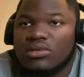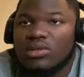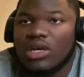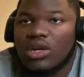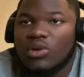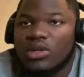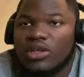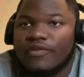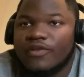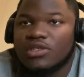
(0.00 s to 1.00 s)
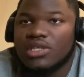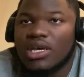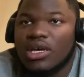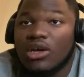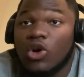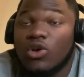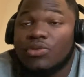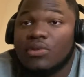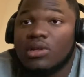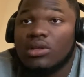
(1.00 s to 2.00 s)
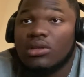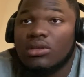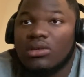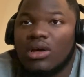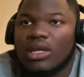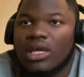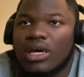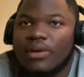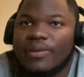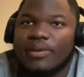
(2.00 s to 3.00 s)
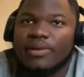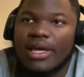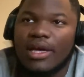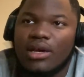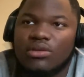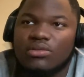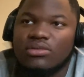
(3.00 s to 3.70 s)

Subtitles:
Got to put Lifford's on. Oh, he's still. Oh, he counted him down.